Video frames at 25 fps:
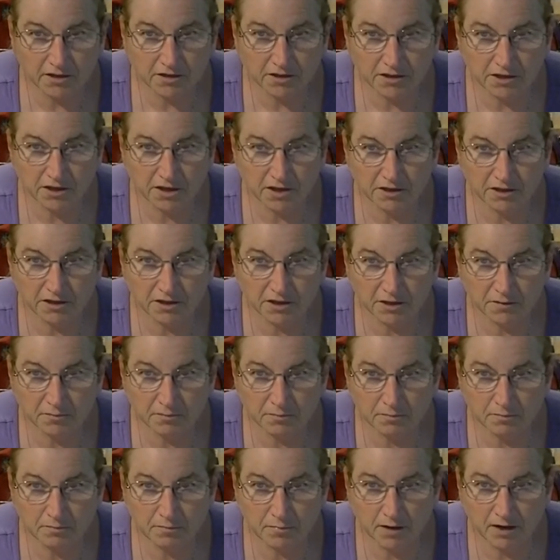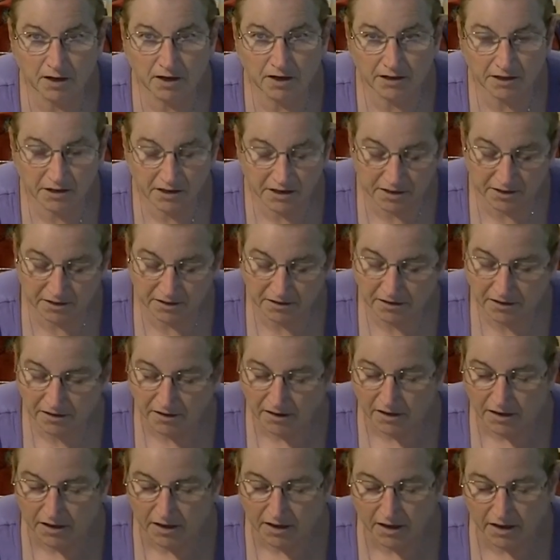charging pod here
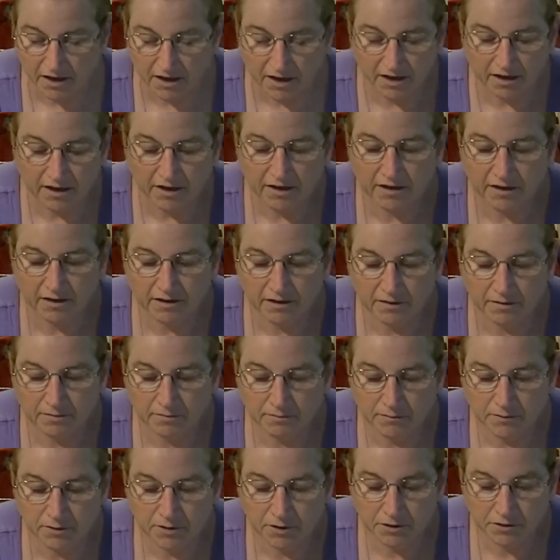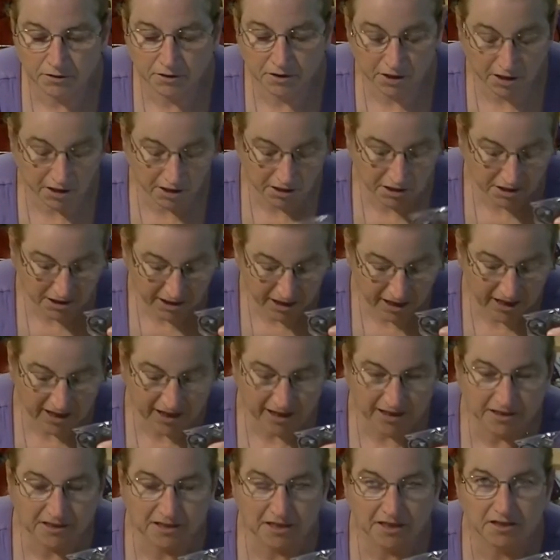to charge
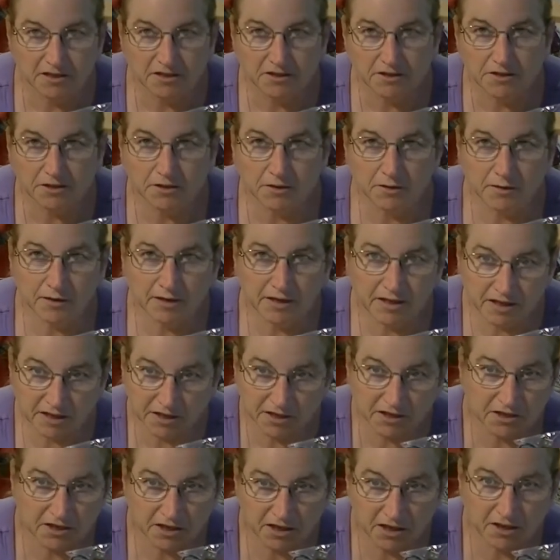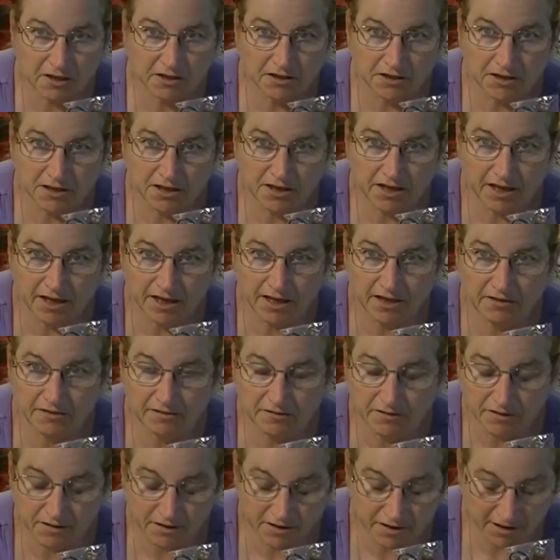it, so it can charge the
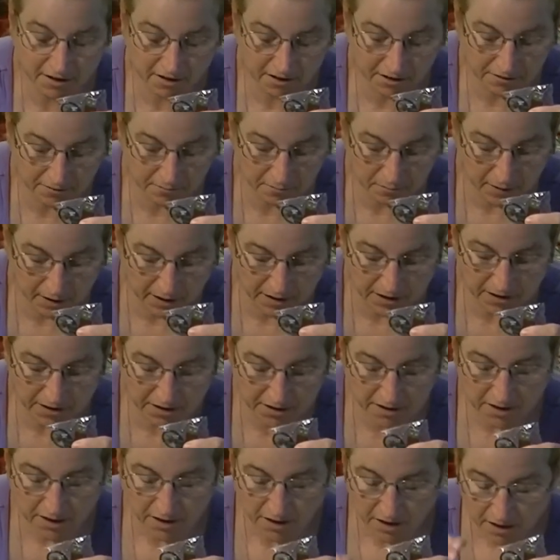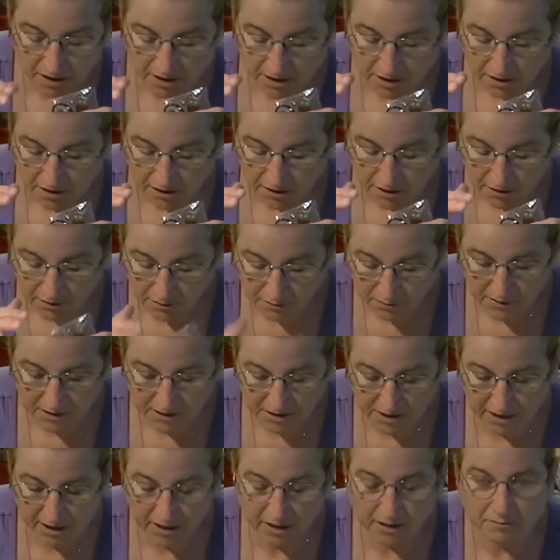earbuds 3
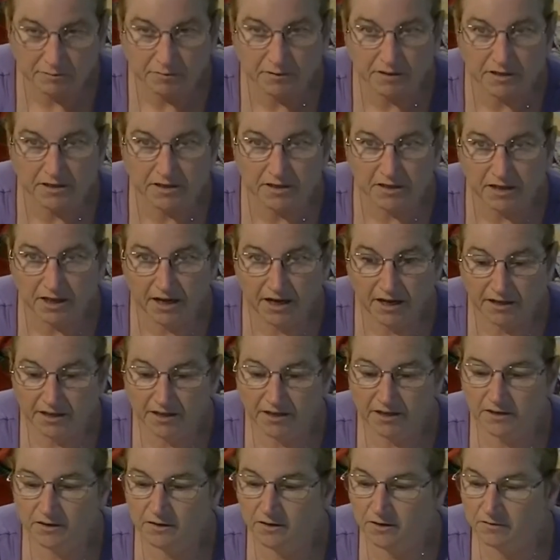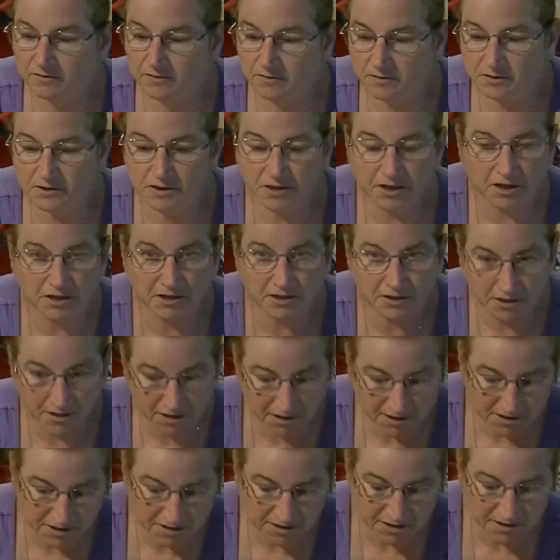times, and then you have to charge
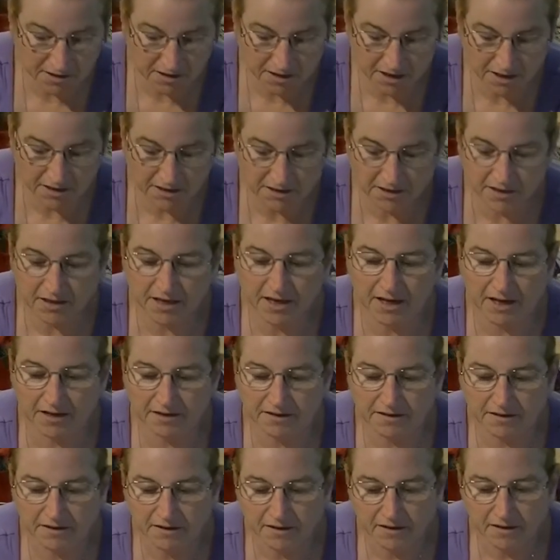this case again.